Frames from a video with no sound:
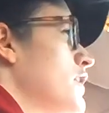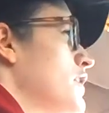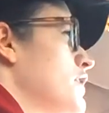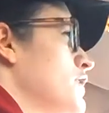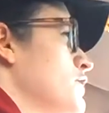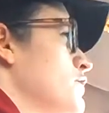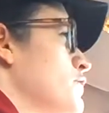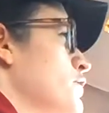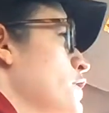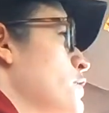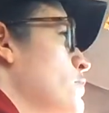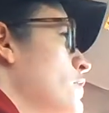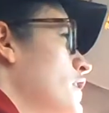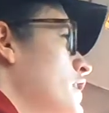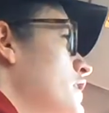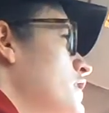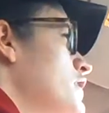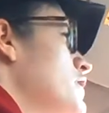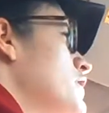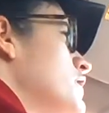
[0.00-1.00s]
uh,
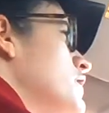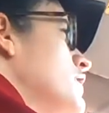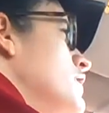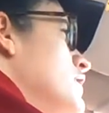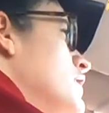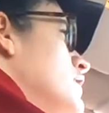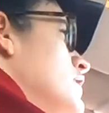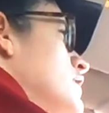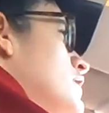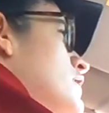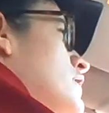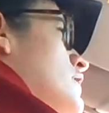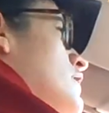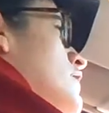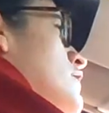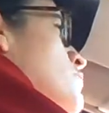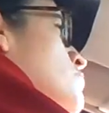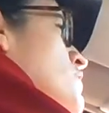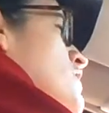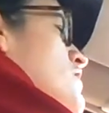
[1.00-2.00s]
frequent
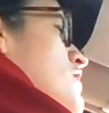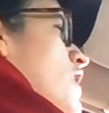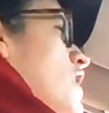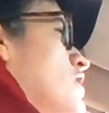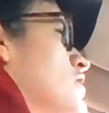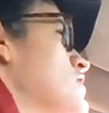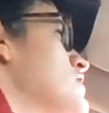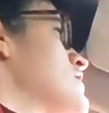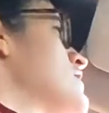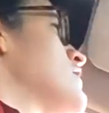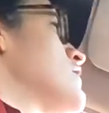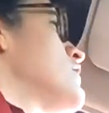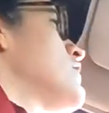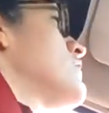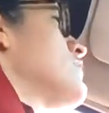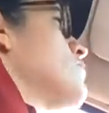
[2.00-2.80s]
mcdonald's and